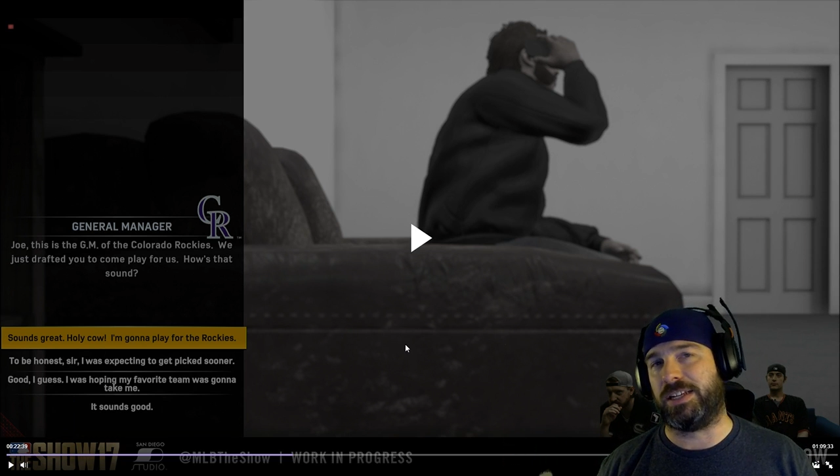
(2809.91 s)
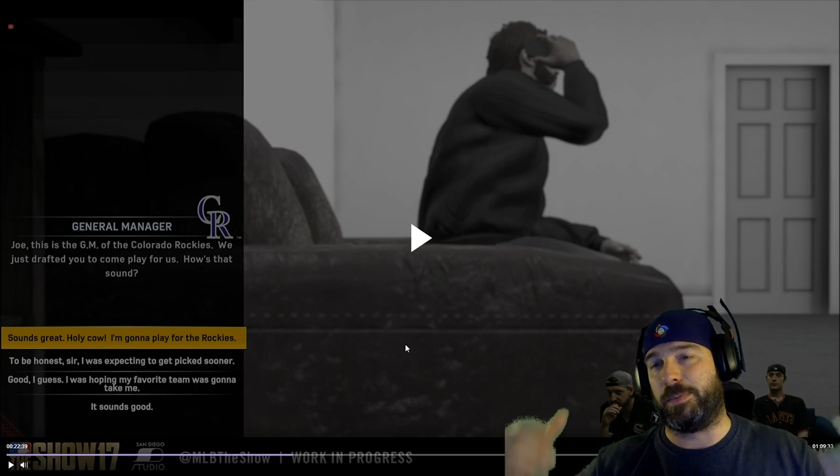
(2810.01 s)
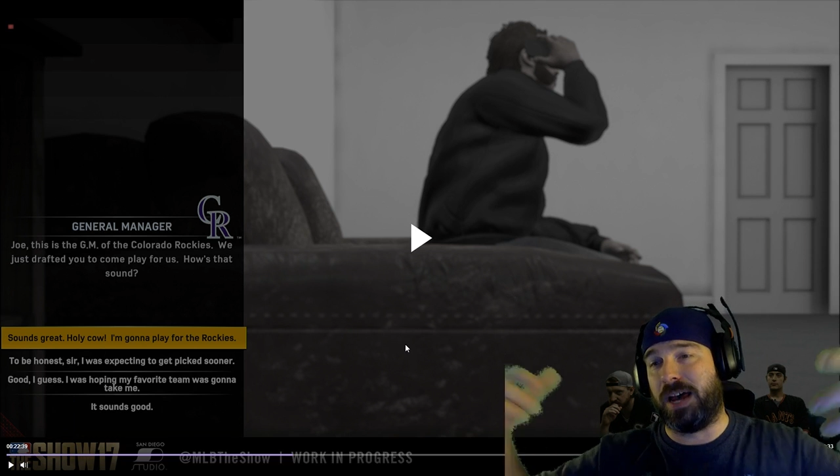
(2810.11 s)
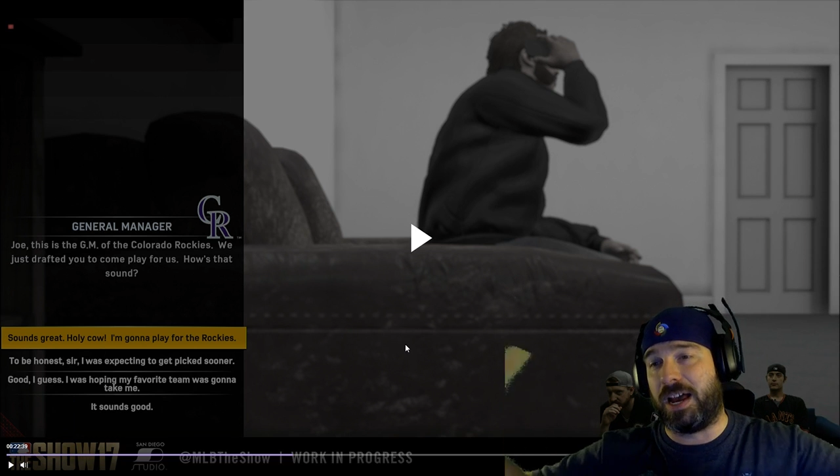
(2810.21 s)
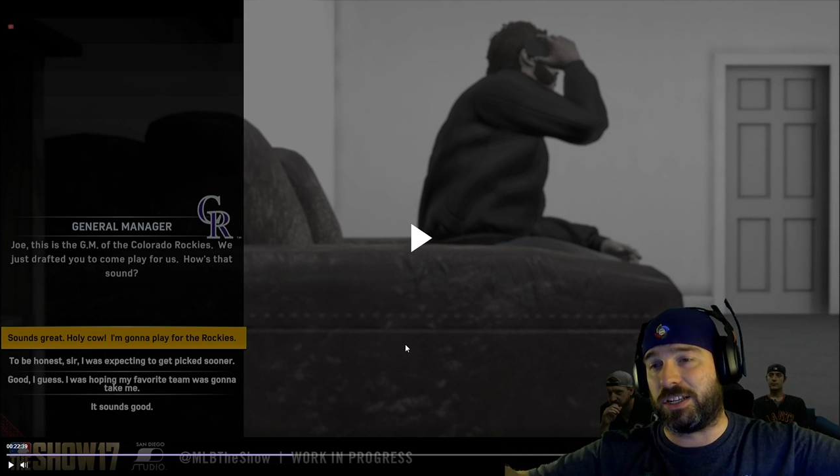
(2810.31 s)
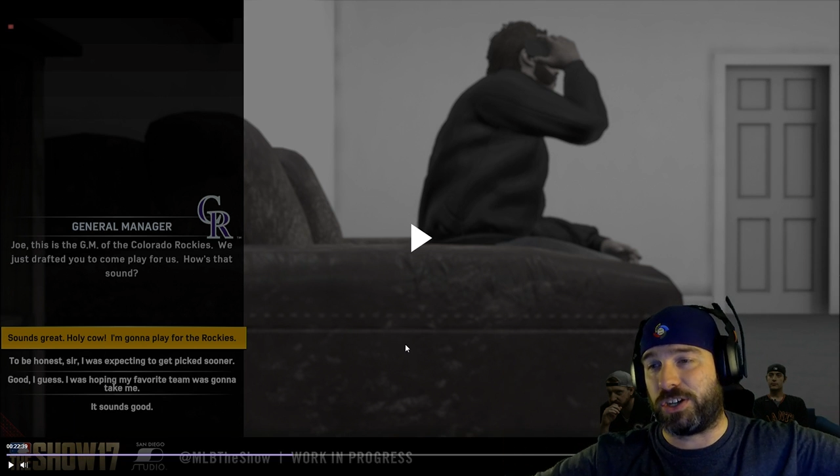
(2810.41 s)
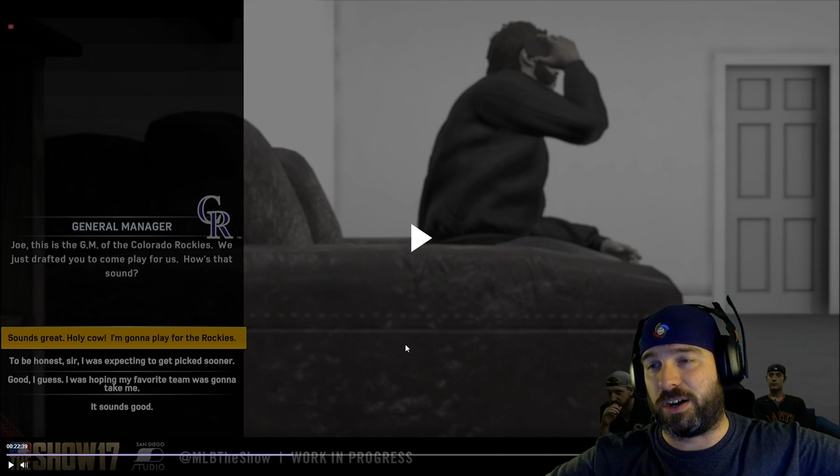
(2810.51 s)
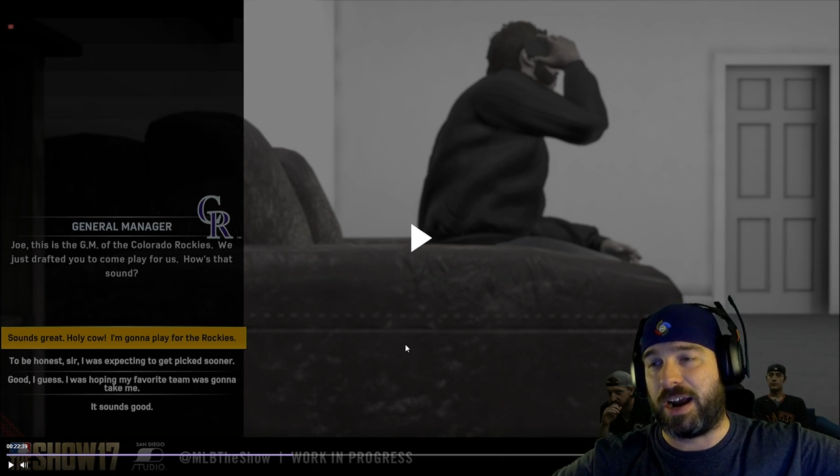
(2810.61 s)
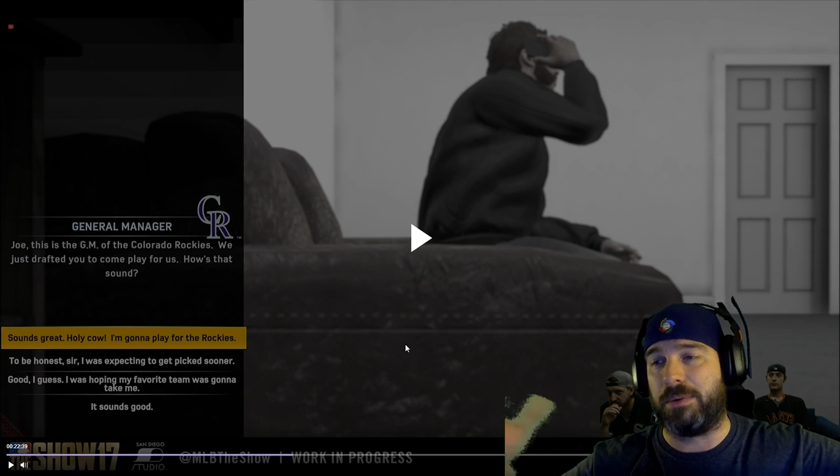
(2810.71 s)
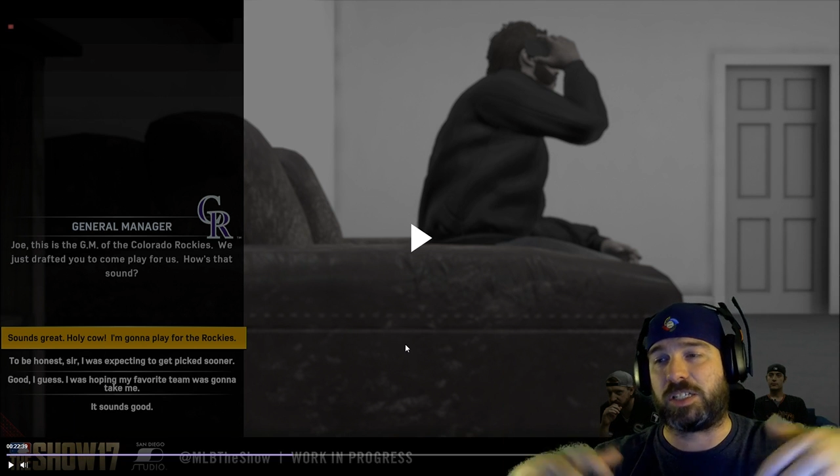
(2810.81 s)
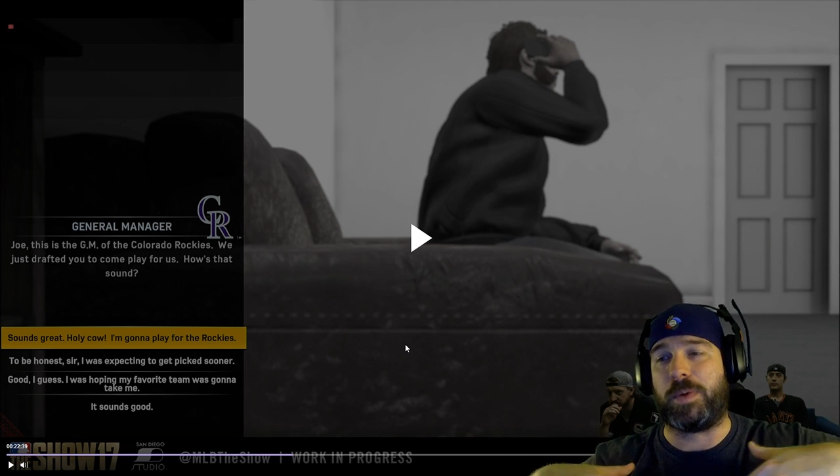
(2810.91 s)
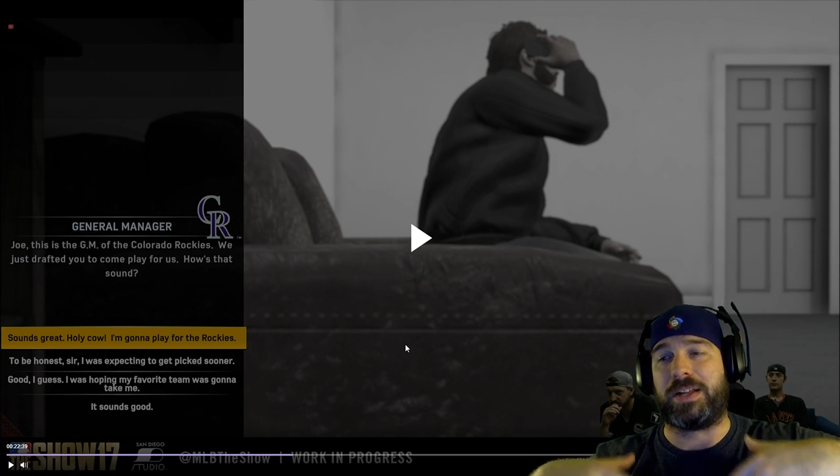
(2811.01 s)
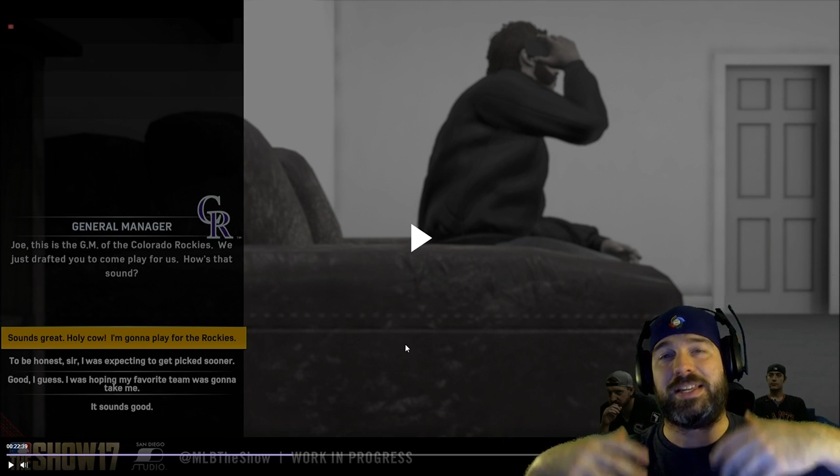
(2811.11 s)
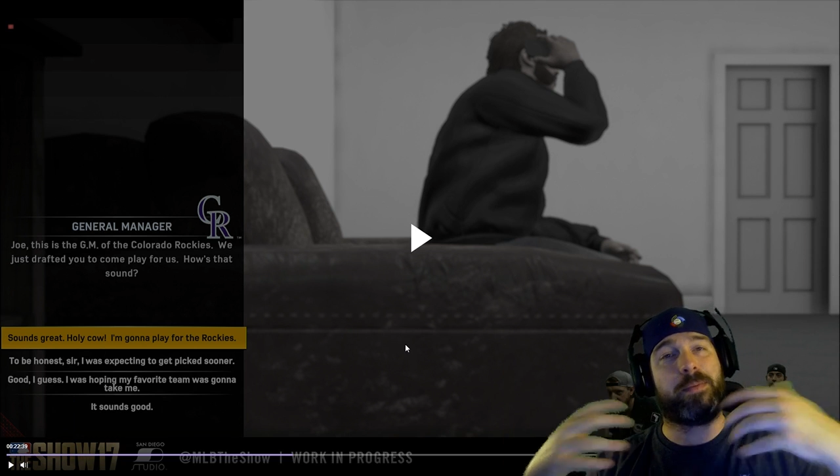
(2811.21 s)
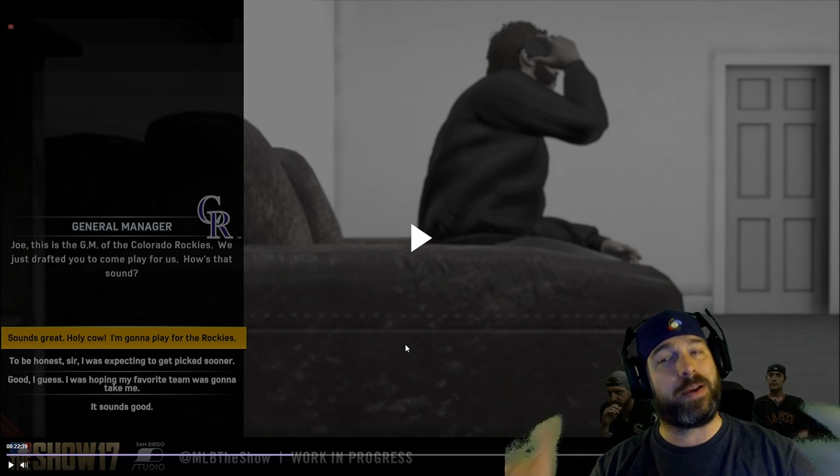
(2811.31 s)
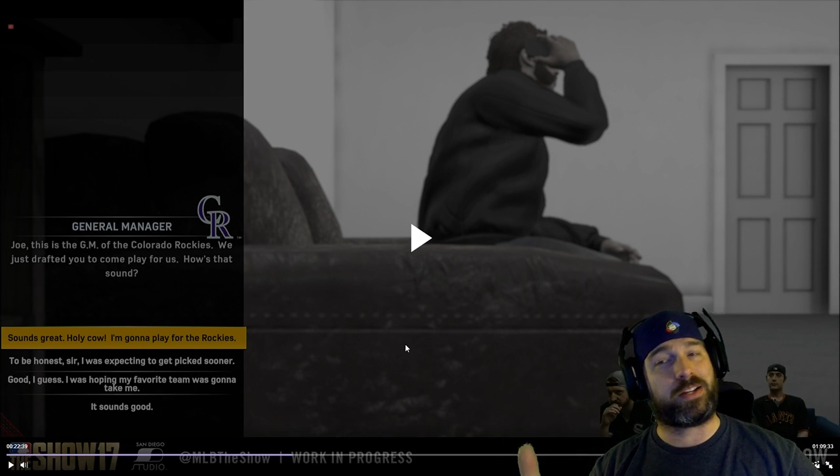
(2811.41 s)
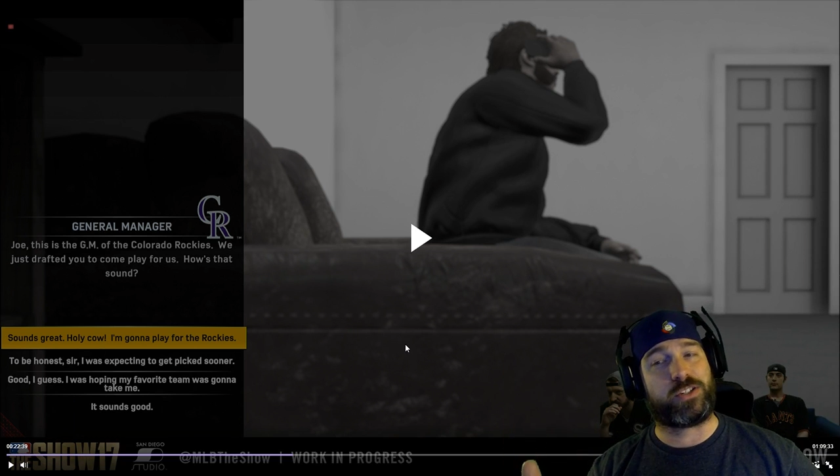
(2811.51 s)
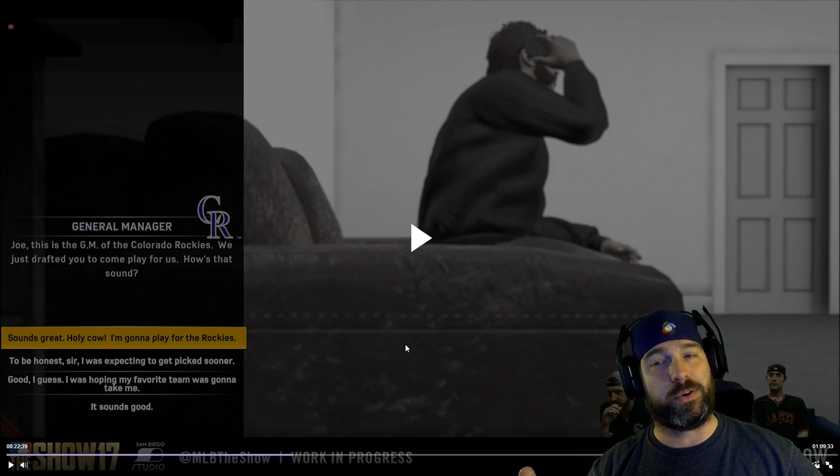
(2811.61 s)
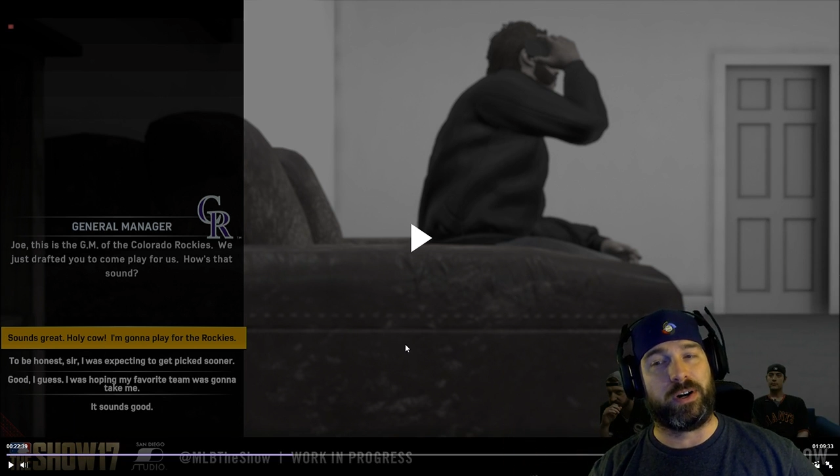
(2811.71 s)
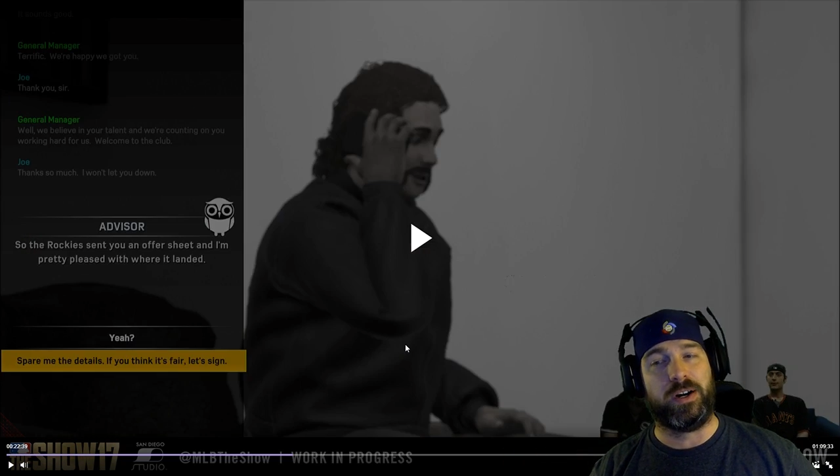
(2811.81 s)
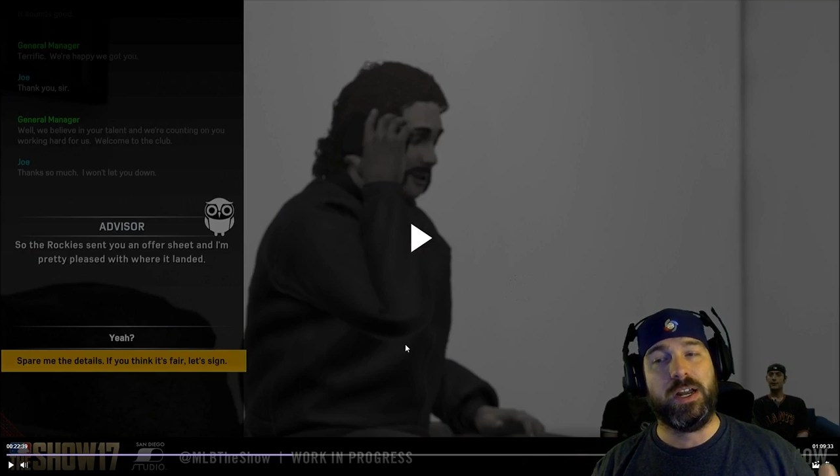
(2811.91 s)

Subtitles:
To be honest, sir, I was expecting to get picked sooner.